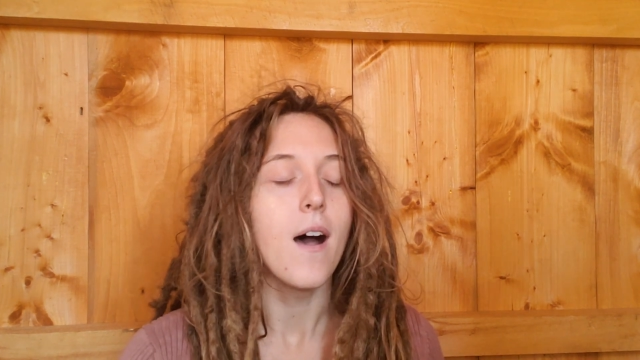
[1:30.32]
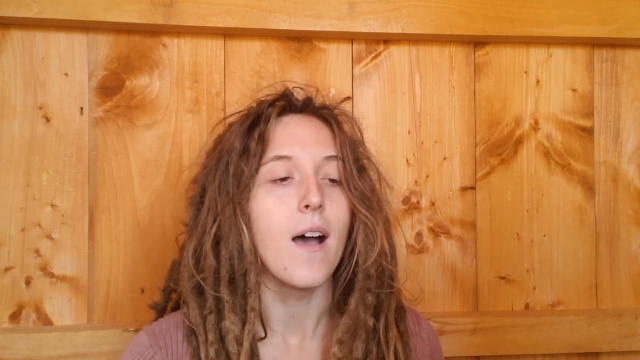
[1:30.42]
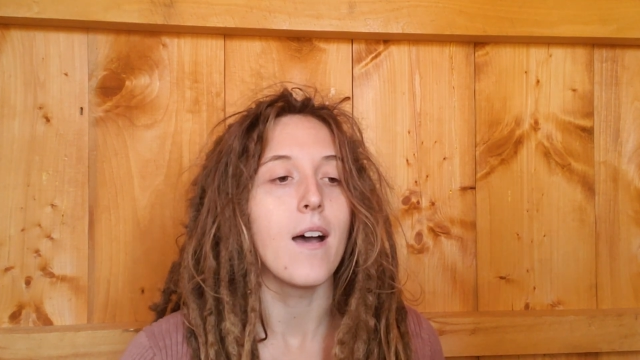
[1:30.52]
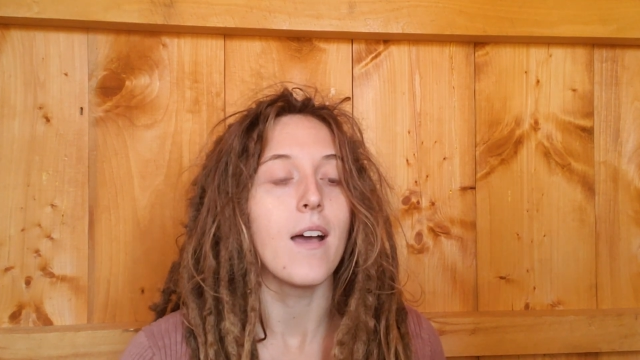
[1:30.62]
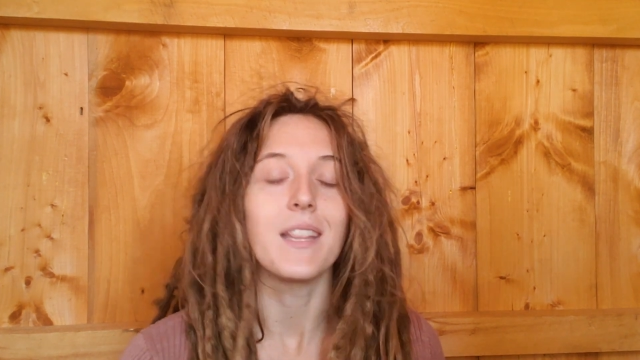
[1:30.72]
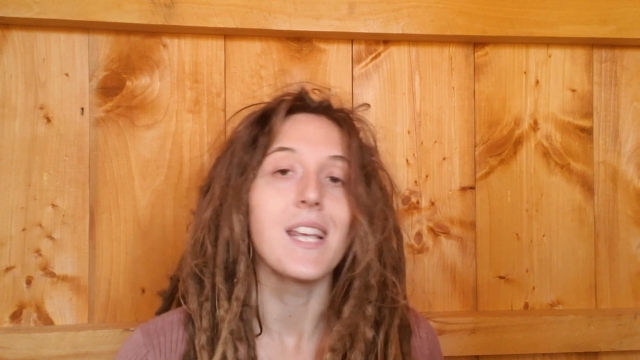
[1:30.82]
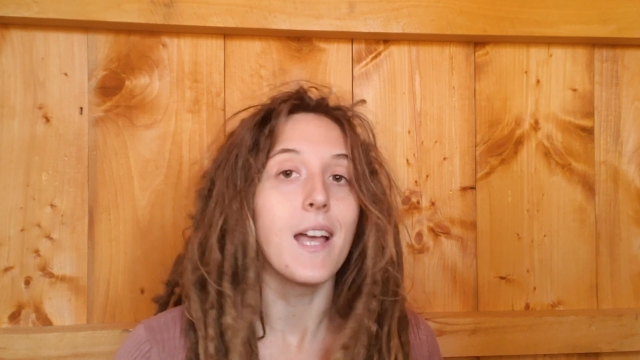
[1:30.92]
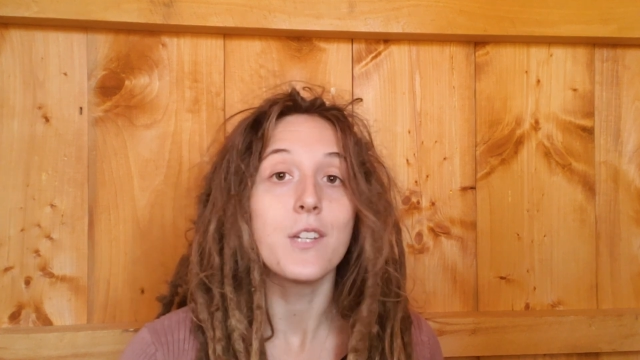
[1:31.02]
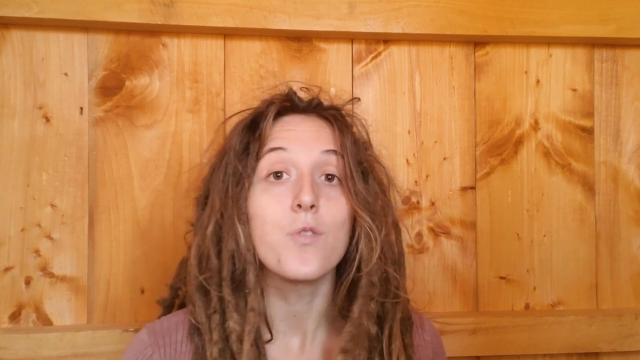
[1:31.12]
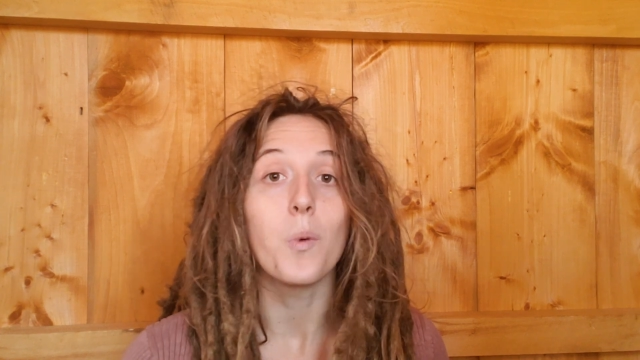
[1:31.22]
uh, at the
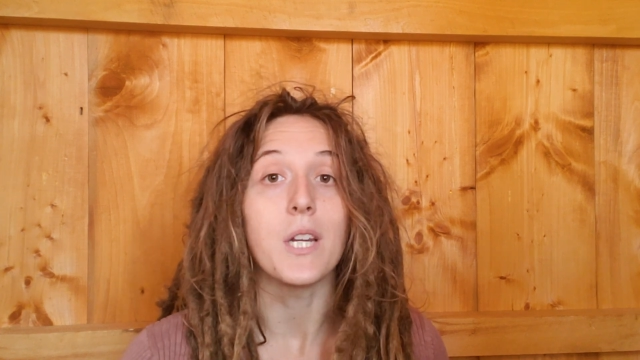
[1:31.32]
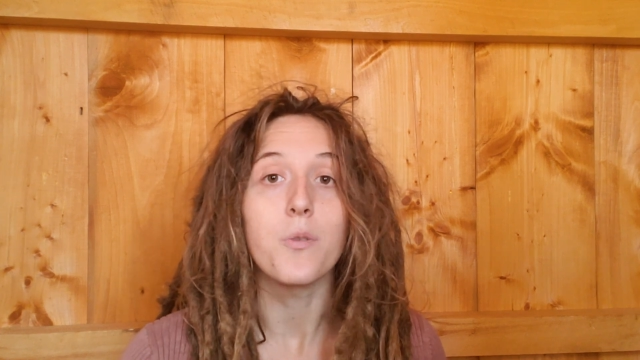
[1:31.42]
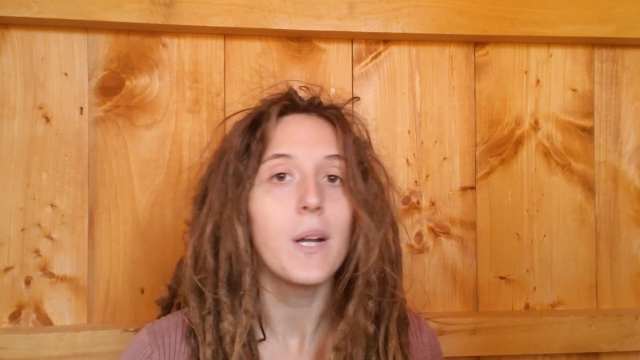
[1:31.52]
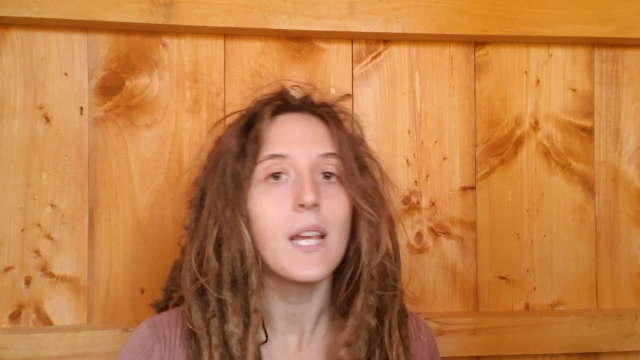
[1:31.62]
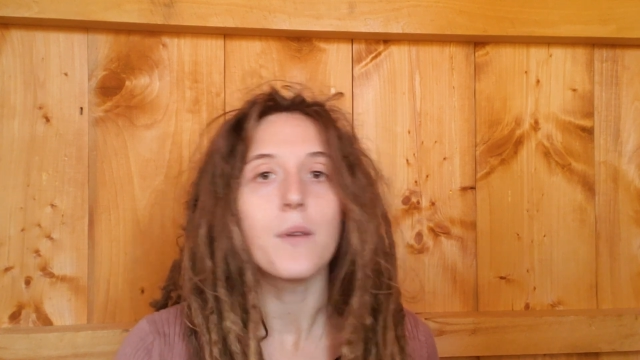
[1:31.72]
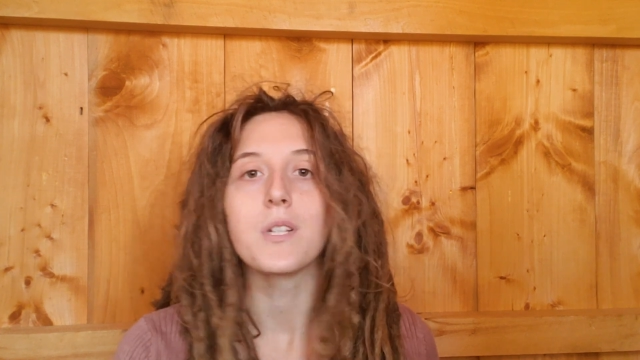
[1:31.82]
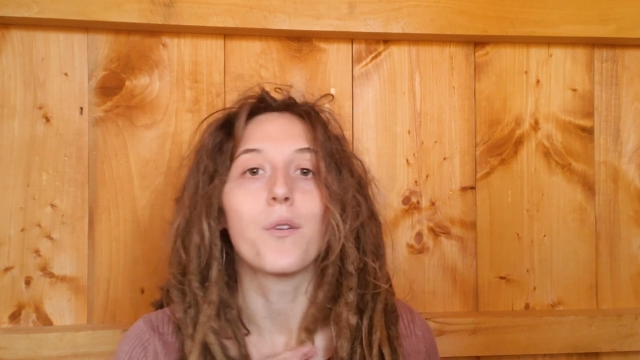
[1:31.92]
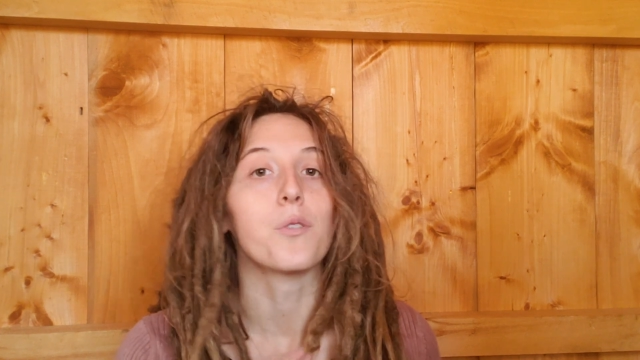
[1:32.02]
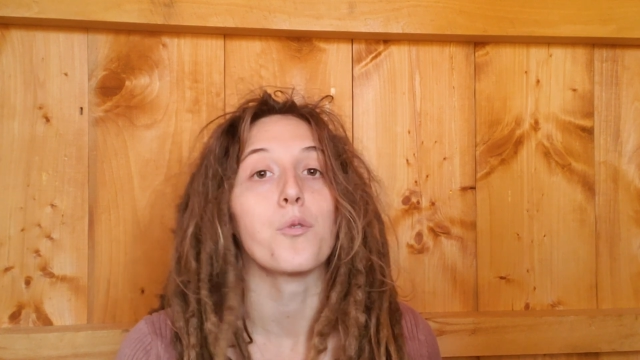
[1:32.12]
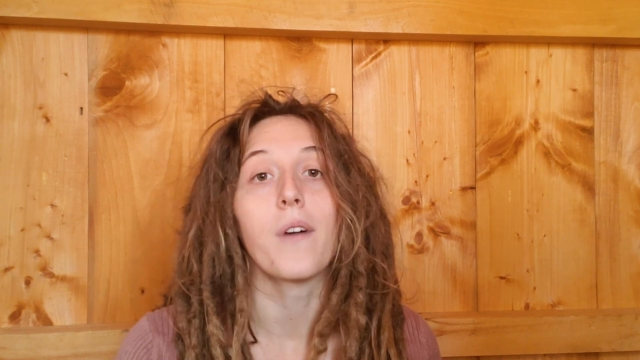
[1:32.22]
end of 2020, I was
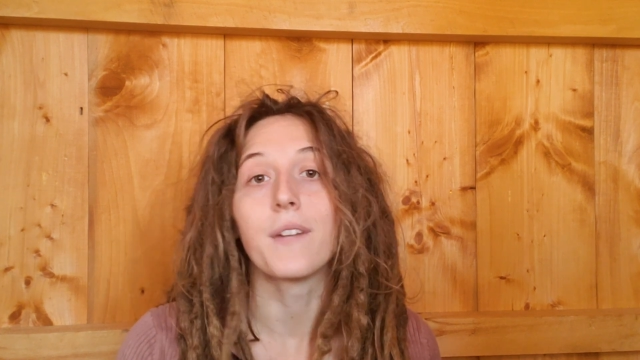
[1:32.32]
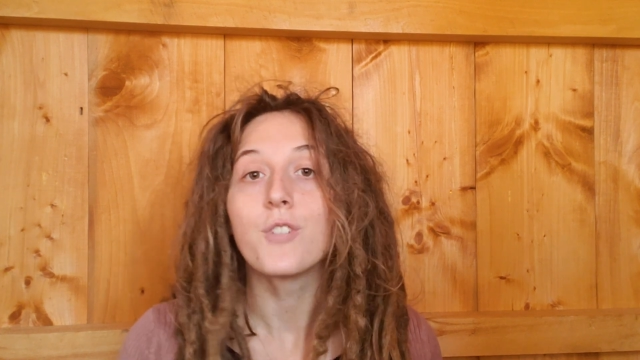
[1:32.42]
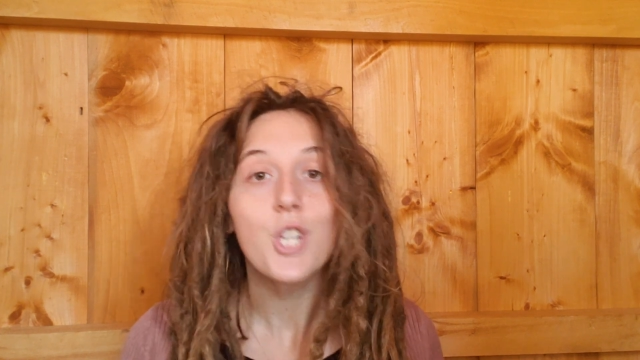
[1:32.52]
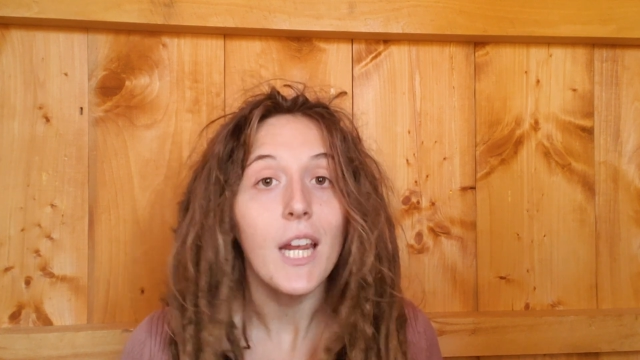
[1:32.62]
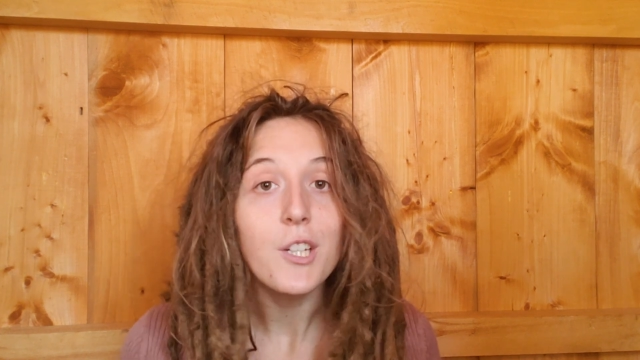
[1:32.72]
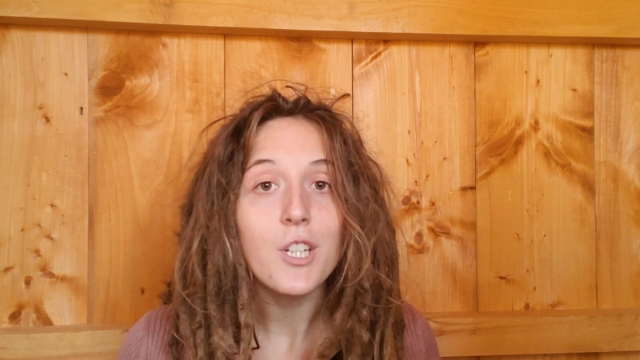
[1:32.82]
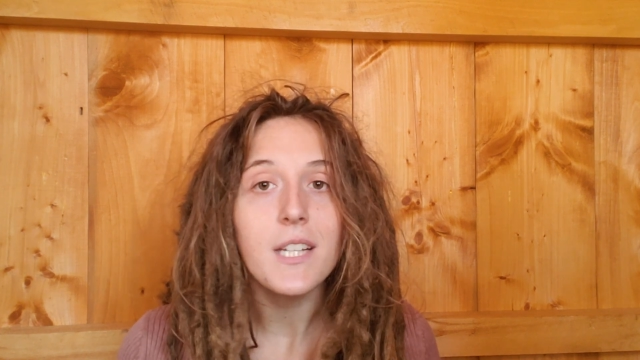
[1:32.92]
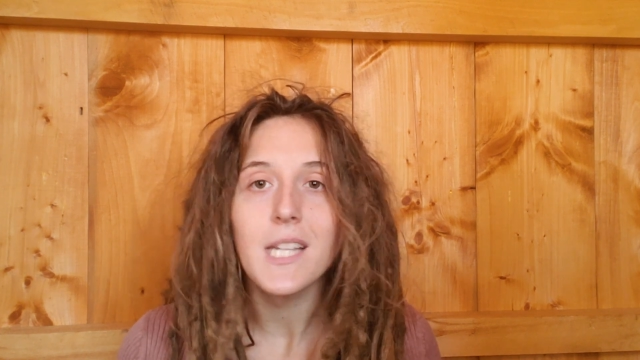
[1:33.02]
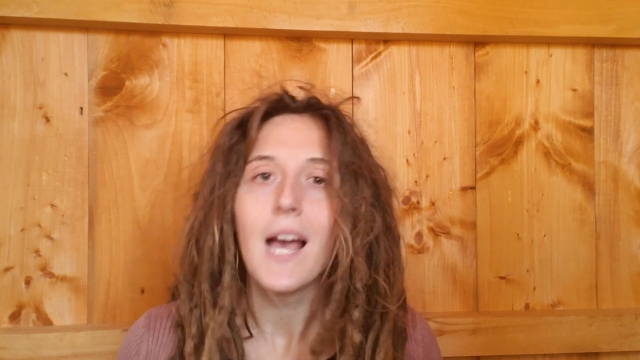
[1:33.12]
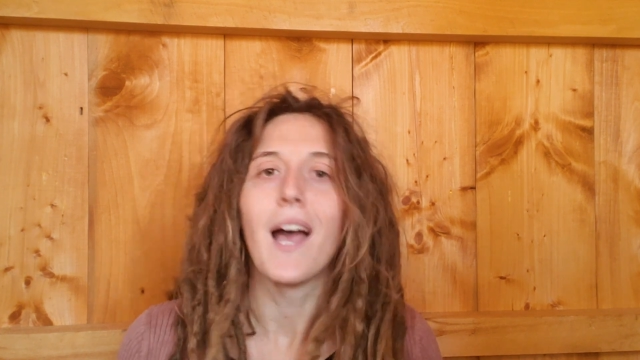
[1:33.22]
going through a lot of
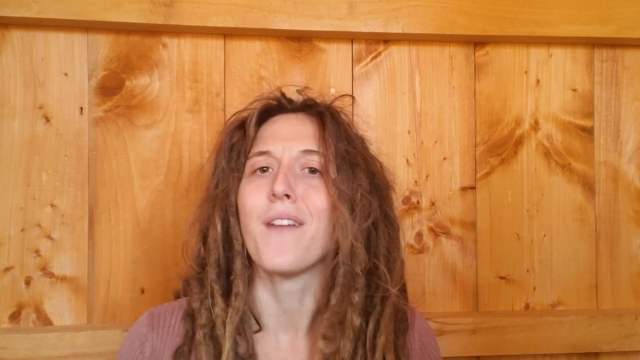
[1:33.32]
changes.